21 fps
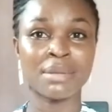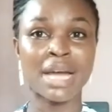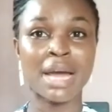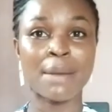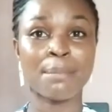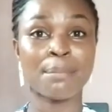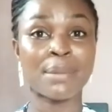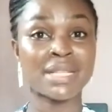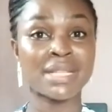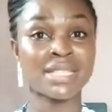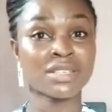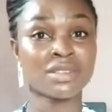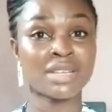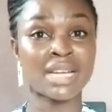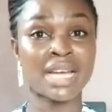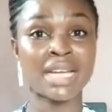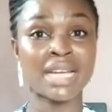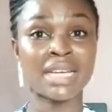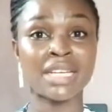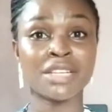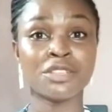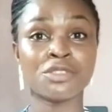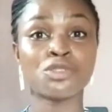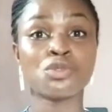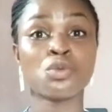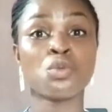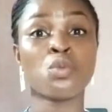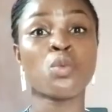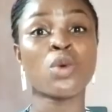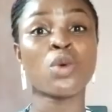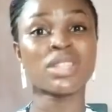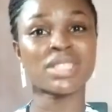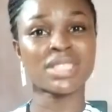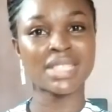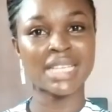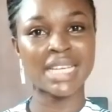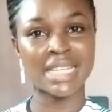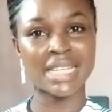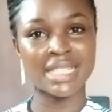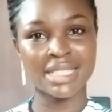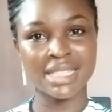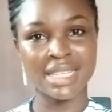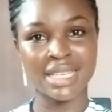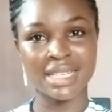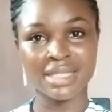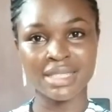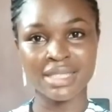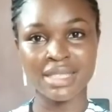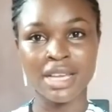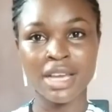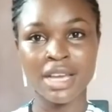And particularly, to what intent?